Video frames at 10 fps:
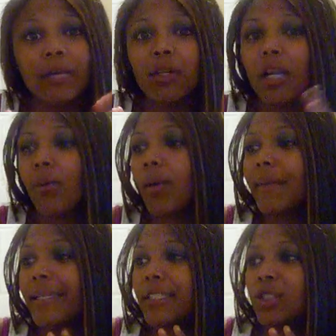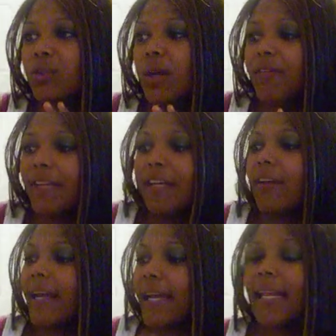or y'all want me to do a video
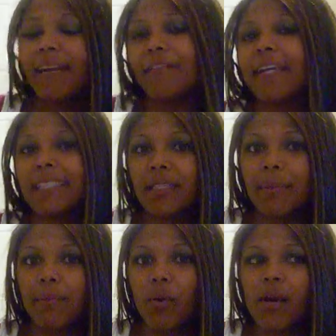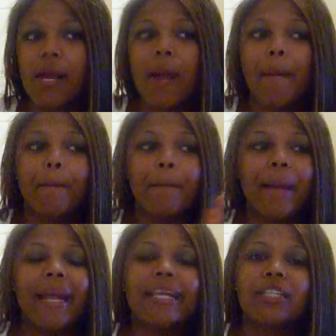that clarifies a little bit more,
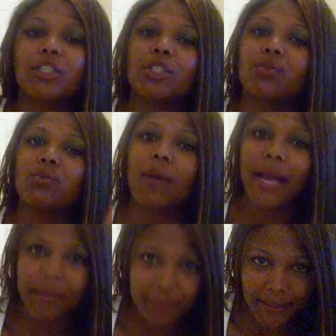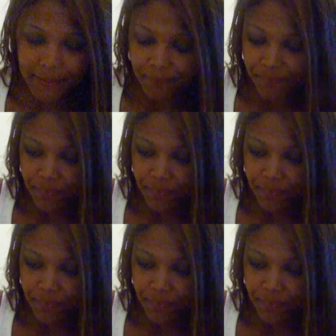make sure you write me